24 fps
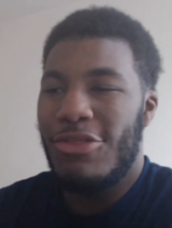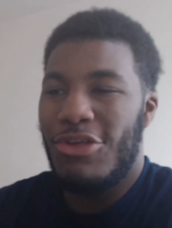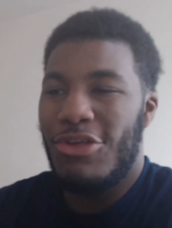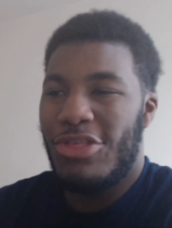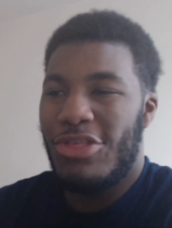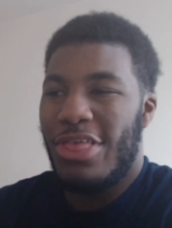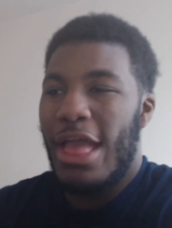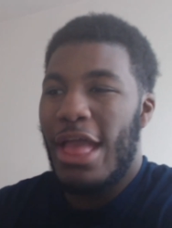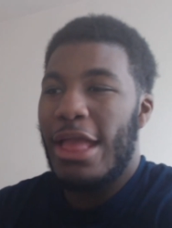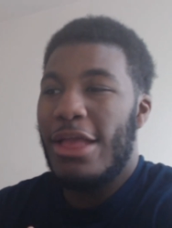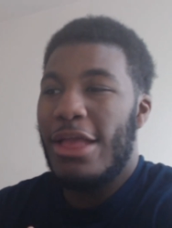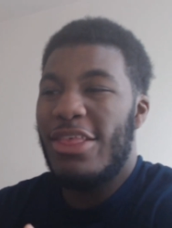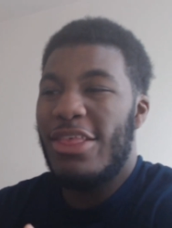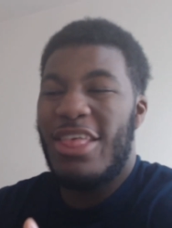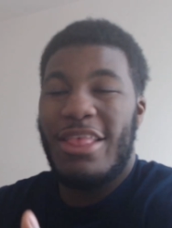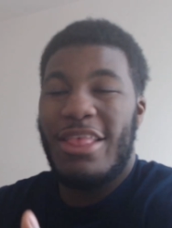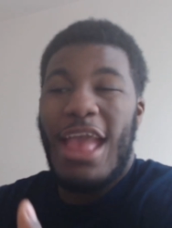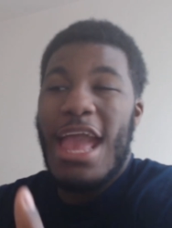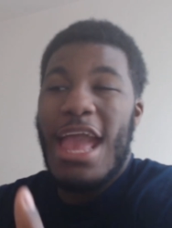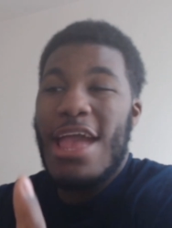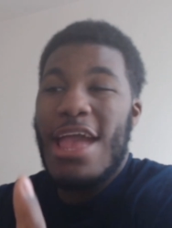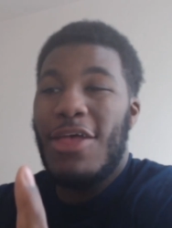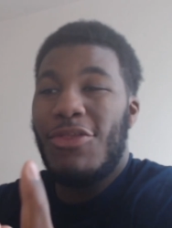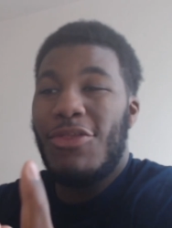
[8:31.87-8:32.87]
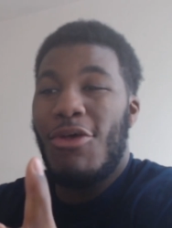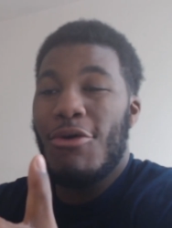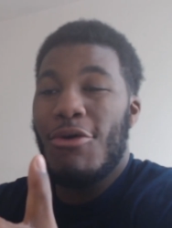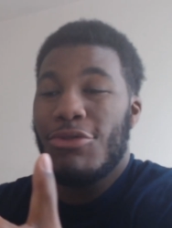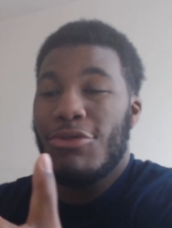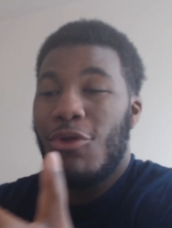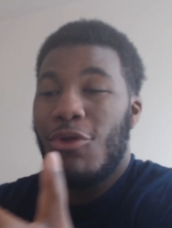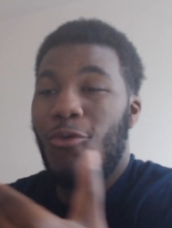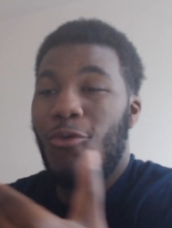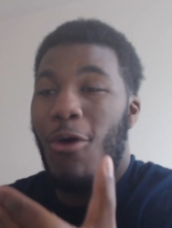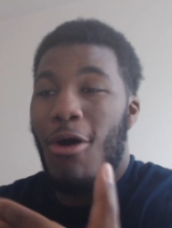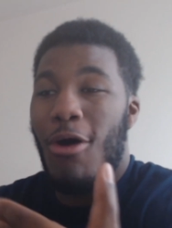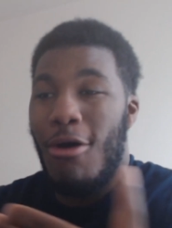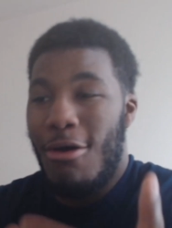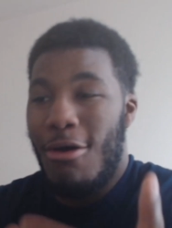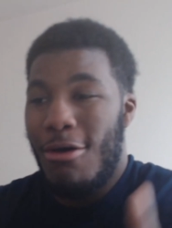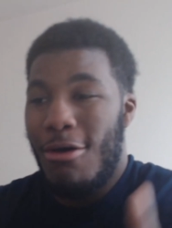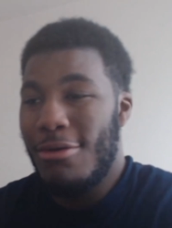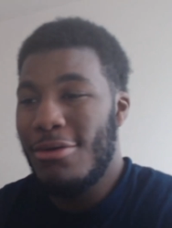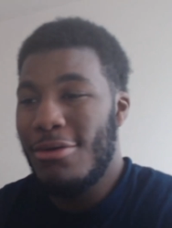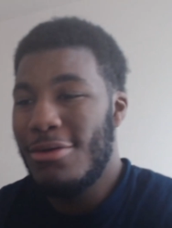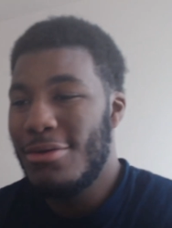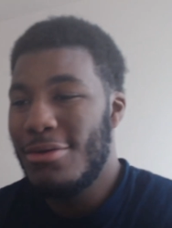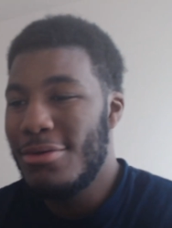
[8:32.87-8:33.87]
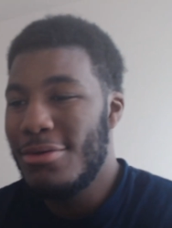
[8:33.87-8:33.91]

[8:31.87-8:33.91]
just and like Neil Robertson along the wall. Unexpected